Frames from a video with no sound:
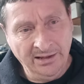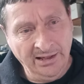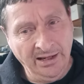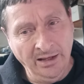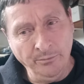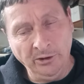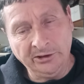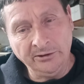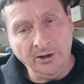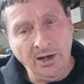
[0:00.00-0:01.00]
And
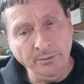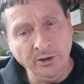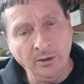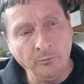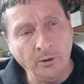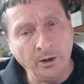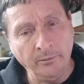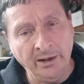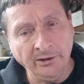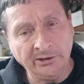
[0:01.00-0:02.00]
most of the time you can work
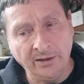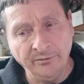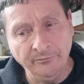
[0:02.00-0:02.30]
around stuff